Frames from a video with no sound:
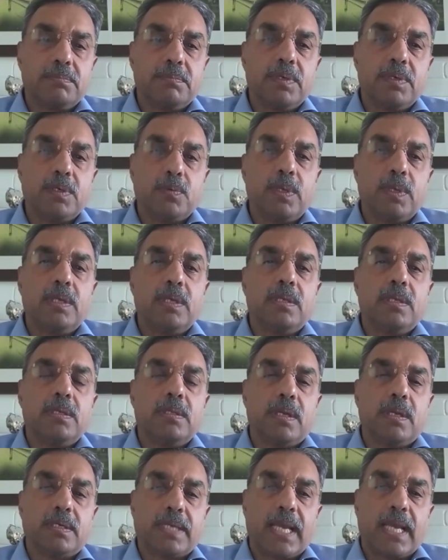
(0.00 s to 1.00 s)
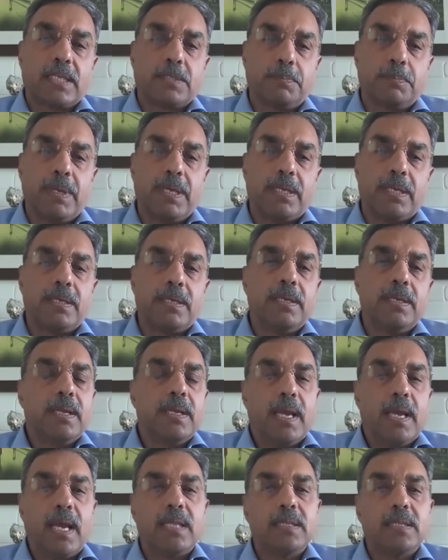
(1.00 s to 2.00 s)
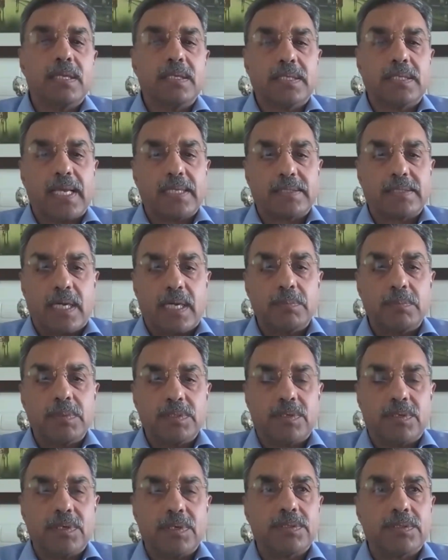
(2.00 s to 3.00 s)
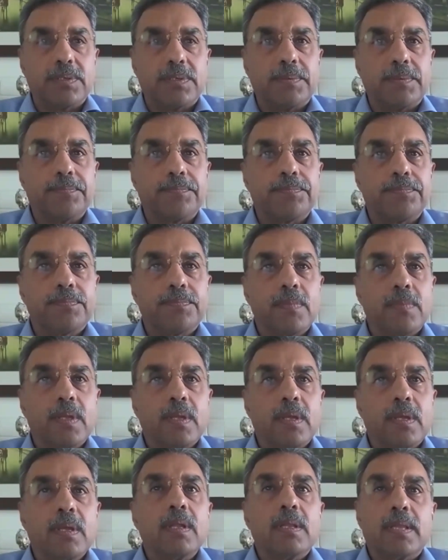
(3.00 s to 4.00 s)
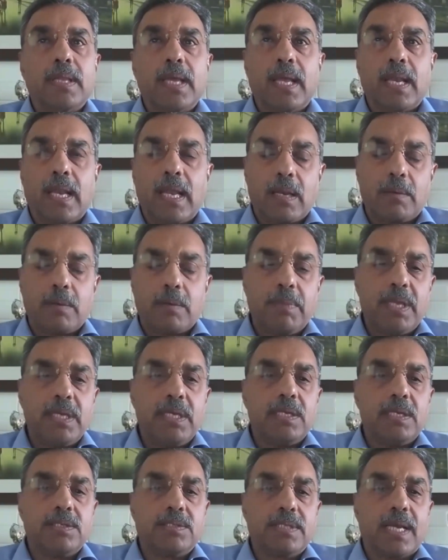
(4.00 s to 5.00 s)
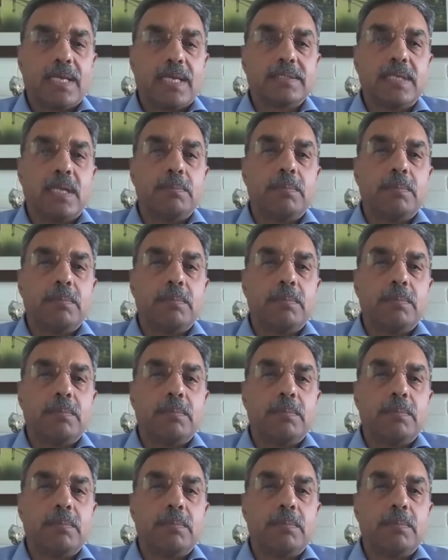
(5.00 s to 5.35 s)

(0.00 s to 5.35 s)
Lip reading: between the taxpayer and the tax administration. There are many checks